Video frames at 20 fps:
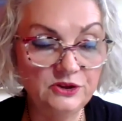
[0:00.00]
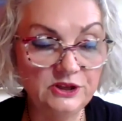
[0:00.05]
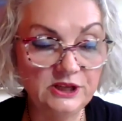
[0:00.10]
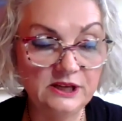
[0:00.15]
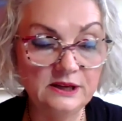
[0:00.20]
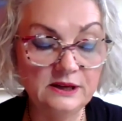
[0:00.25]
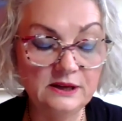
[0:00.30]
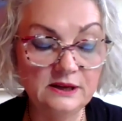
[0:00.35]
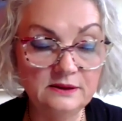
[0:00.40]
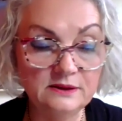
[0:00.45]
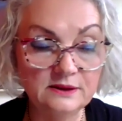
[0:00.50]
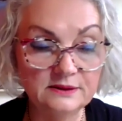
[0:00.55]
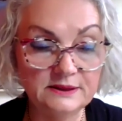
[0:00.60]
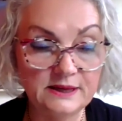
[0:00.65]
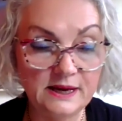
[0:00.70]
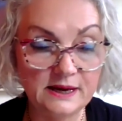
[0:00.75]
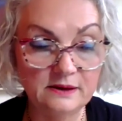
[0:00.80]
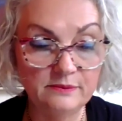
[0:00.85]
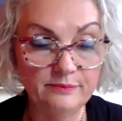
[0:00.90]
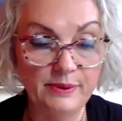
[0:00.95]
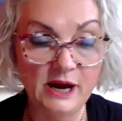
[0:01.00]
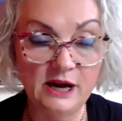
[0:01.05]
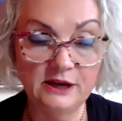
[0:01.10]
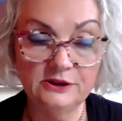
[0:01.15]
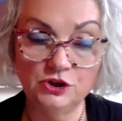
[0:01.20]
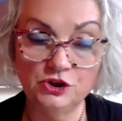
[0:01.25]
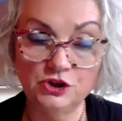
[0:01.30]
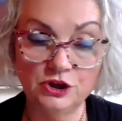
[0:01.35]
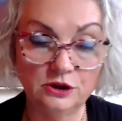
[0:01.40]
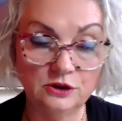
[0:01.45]
D, the second
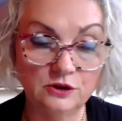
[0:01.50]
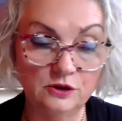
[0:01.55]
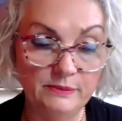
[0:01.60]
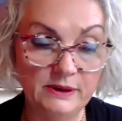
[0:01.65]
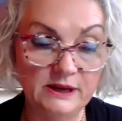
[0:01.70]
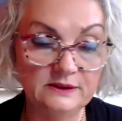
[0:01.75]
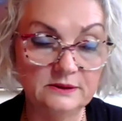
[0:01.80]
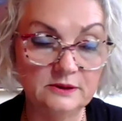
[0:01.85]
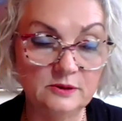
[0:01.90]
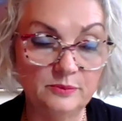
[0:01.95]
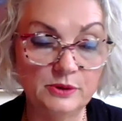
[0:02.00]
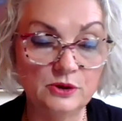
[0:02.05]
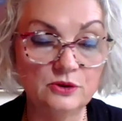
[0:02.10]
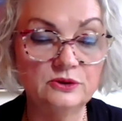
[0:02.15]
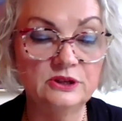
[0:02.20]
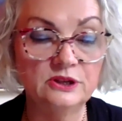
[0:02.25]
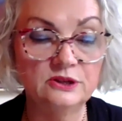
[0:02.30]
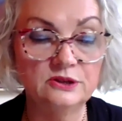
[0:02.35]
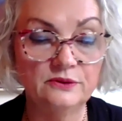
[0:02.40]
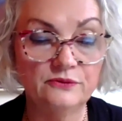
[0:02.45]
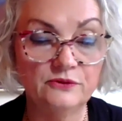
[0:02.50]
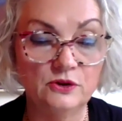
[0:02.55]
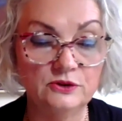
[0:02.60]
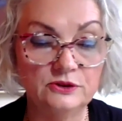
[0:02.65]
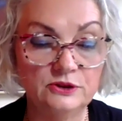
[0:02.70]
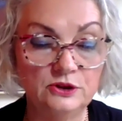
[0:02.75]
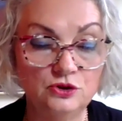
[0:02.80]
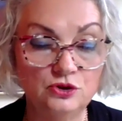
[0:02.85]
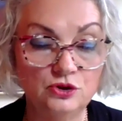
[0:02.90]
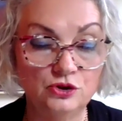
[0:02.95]
party shall commence the process of
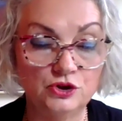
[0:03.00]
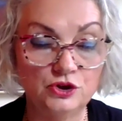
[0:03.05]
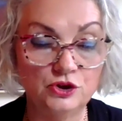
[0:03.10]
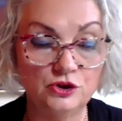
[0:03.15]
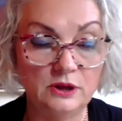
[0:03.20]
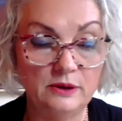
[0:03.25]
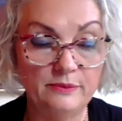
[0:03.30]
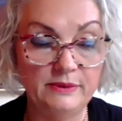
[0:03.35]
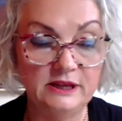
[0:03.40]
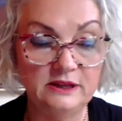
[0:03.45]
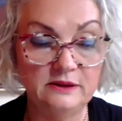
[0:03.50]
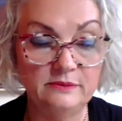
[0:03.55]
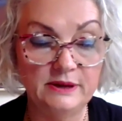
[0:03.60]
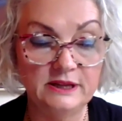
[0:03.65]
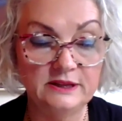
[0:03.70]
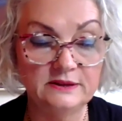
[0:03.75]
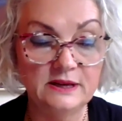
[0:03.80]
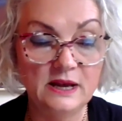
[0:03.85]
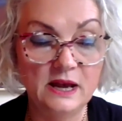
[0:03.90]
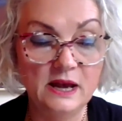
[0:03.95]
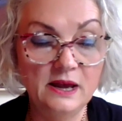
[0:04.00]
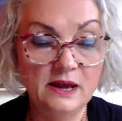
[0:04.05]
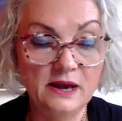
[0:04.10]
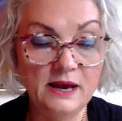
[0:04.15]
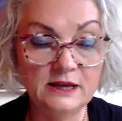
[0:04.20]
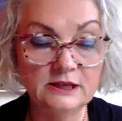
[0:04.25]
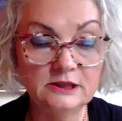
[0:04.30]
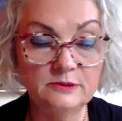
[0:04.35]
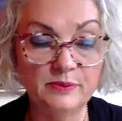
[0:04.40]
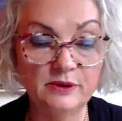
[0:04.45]
constitutional amendments
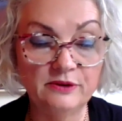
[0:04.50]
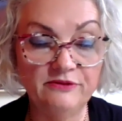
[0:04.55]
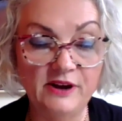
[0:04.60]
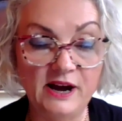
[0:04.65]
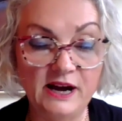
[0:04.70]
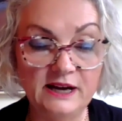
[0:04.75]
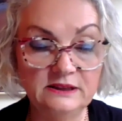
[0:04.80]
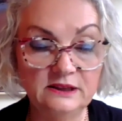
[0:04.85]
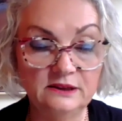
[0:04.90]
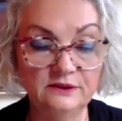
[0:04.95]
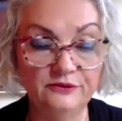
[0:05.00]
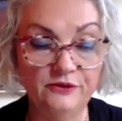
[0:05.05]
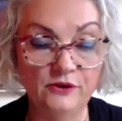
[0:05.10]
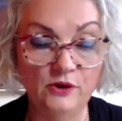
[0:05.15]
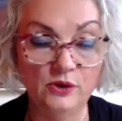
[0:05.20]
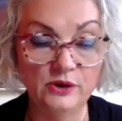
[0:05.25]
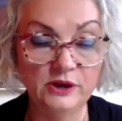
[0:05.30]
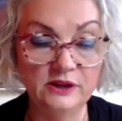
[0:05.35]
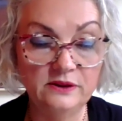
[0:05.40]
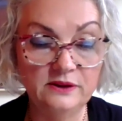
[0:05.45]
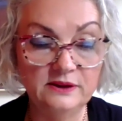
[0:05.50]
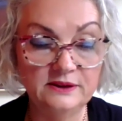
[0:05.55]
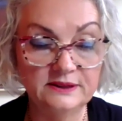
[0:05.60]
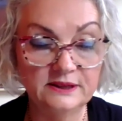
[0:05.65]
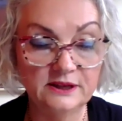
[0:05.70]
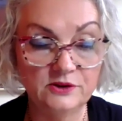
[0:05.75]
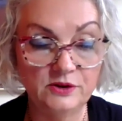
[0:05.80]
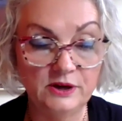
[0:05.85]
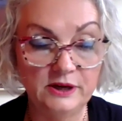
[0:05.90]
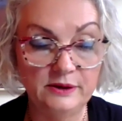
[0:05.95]
as provided for in
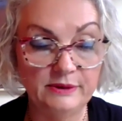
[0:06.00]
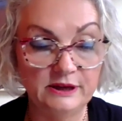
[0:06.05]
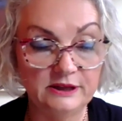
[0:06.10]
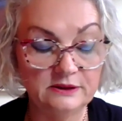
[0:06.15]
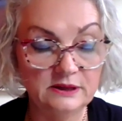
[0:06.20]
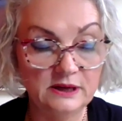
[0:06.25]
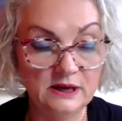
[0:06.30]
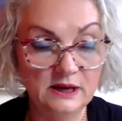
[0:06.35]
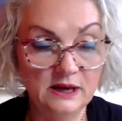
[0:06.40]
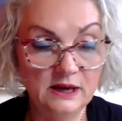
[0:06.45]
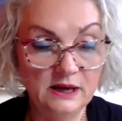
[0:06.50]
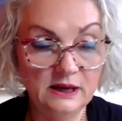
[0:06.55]
this agreement.